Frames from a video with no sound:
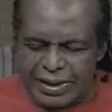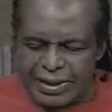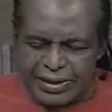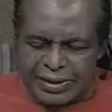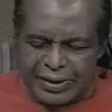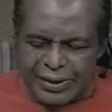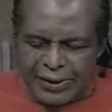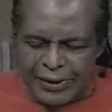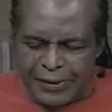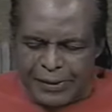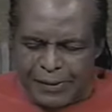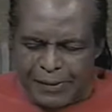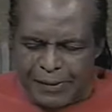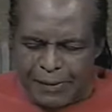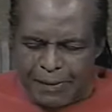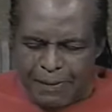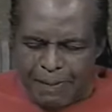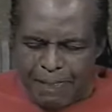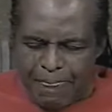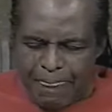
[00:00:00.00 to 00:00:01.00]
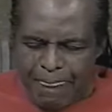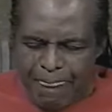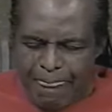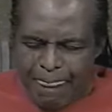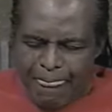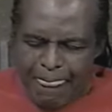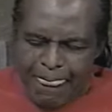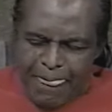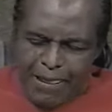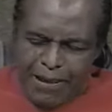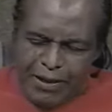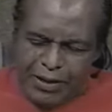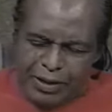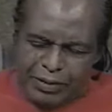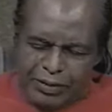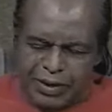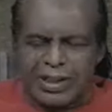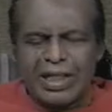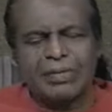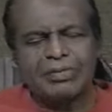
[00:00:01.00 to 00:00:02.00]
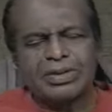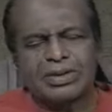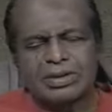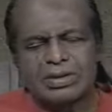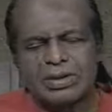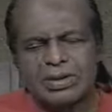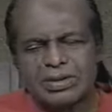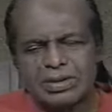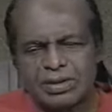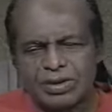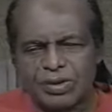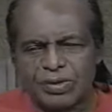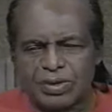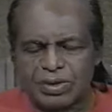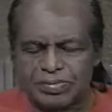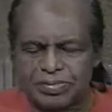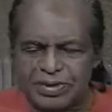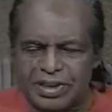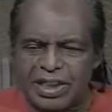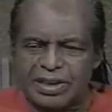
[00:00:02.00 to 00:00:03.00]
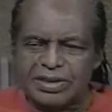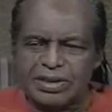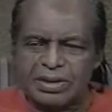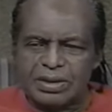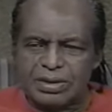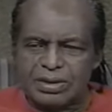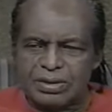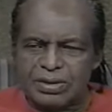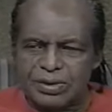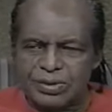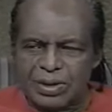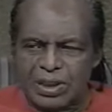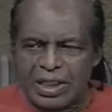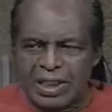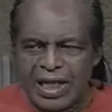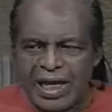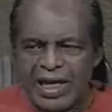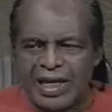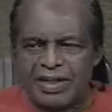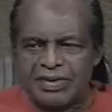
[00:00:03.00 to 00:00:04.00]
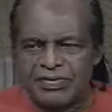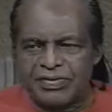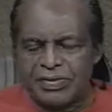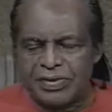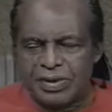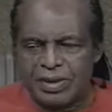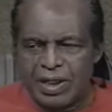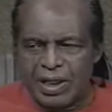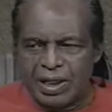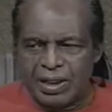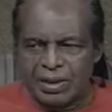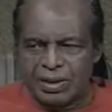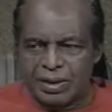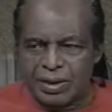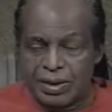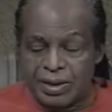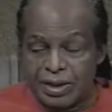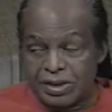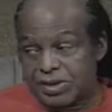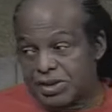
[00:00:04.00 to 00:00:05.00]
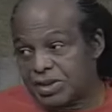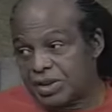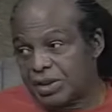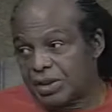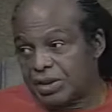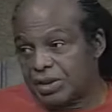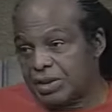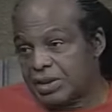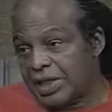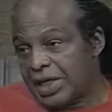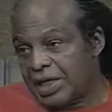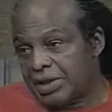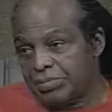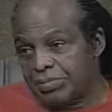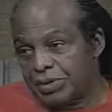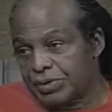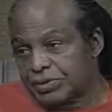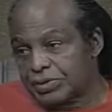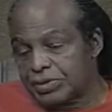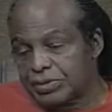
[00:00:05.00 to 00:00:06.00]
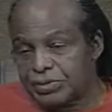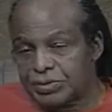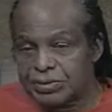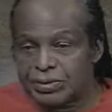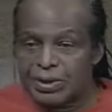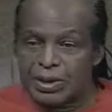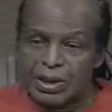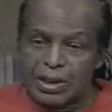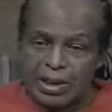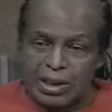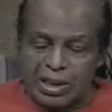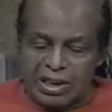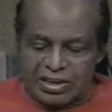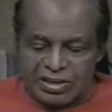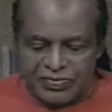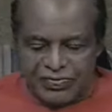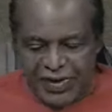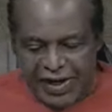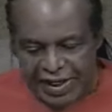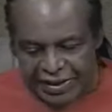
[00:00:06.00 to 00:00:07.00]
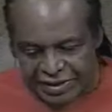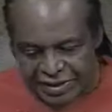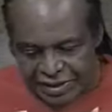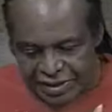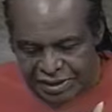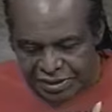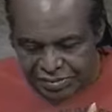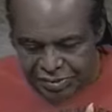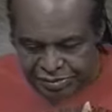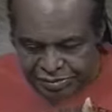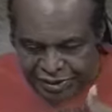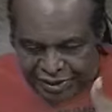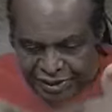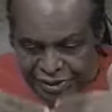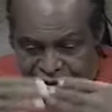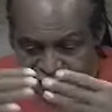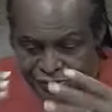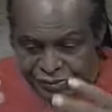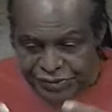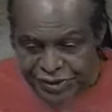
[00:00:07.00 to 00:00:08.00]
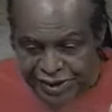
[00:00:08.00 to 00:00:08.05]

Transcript: that, well, that was his total obsession, his total life. And incidentally, he died broke too. As fast as he would bring these